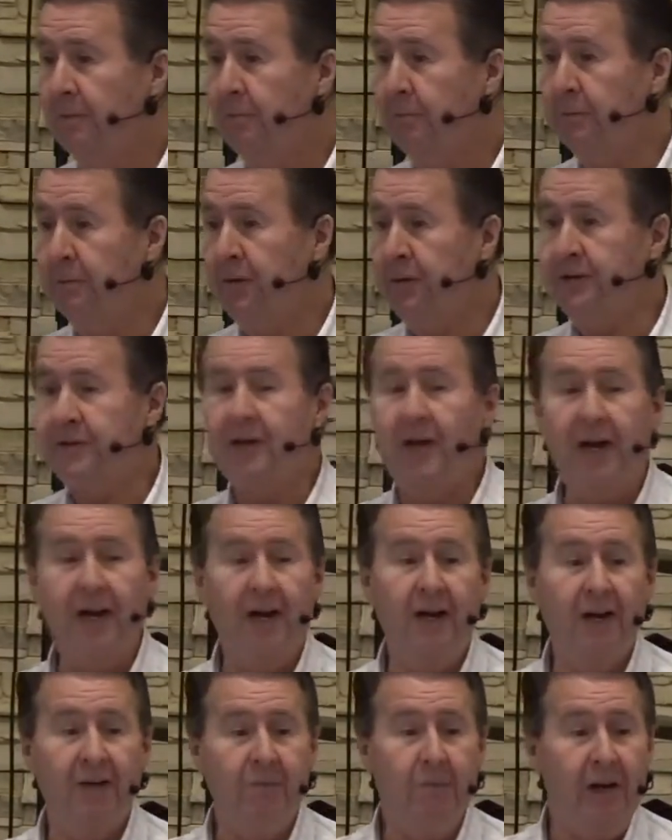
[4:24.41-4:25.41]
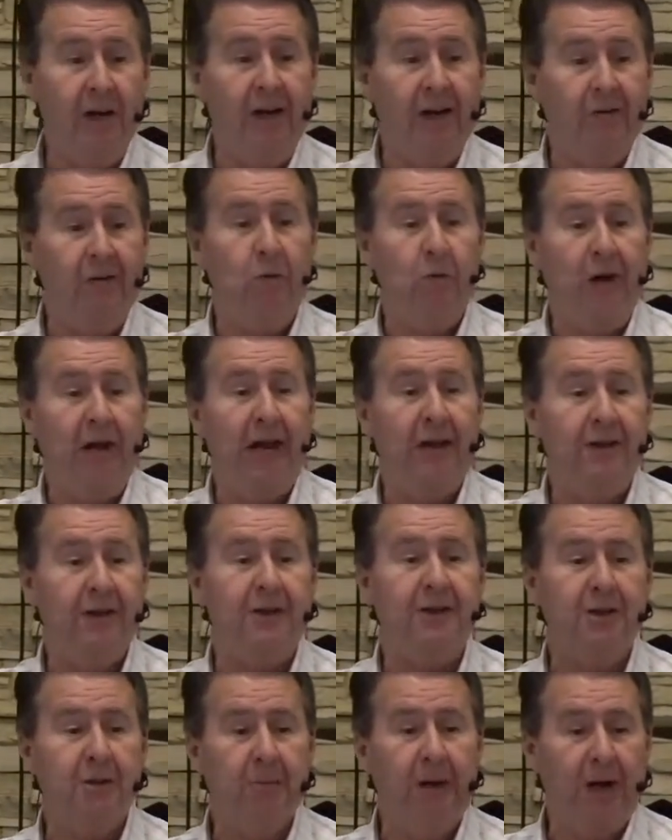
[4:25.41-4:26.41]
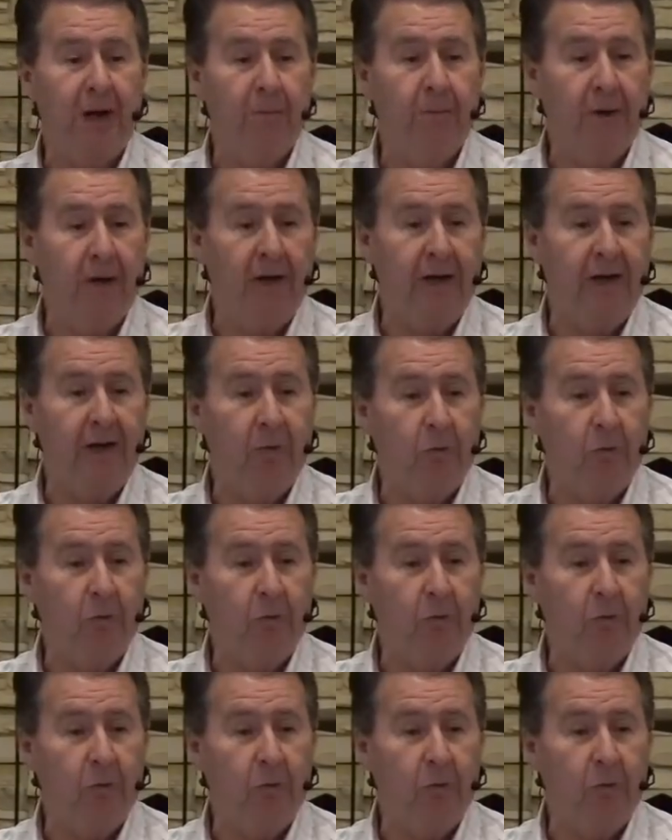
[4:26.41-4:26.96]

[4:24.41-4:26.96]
"But there's not enough money. Even if we had this amount of money,